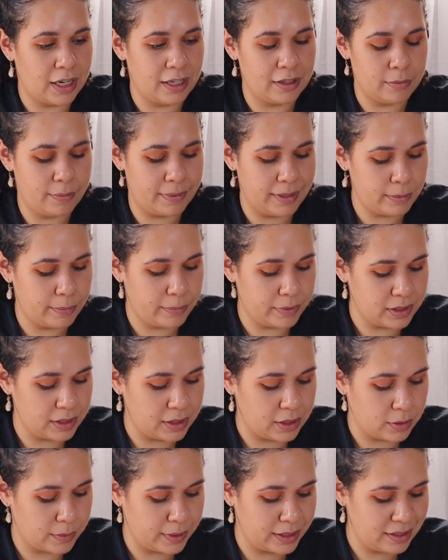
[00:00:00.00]
other people are
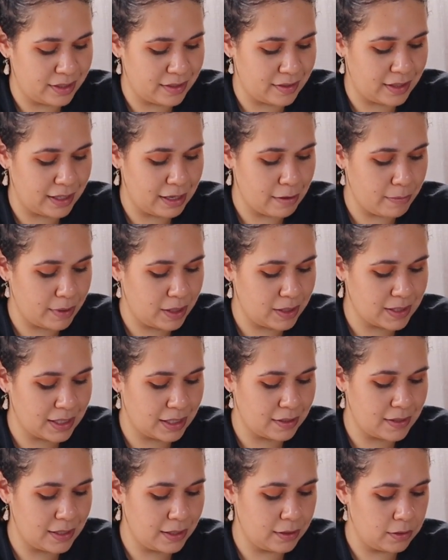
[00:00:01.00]
going to think because I
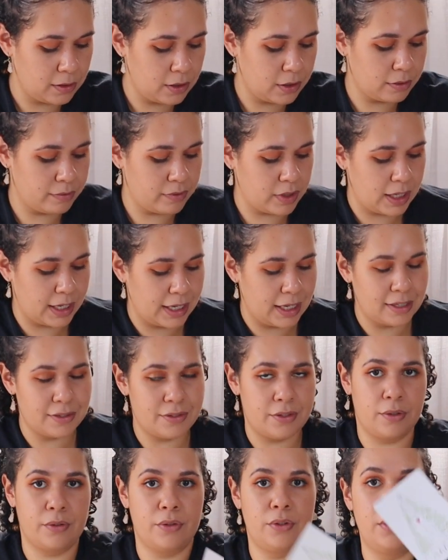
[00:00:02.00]
see a lot of
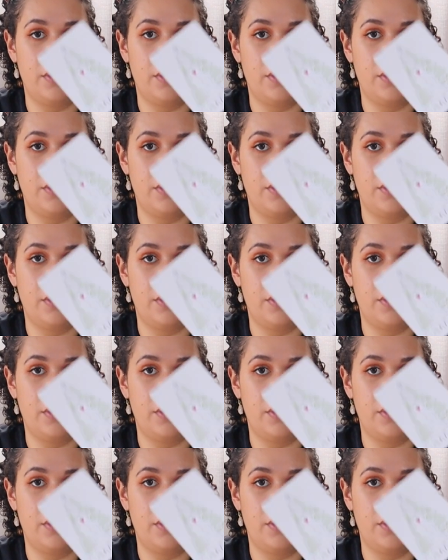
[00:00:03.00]
eyes on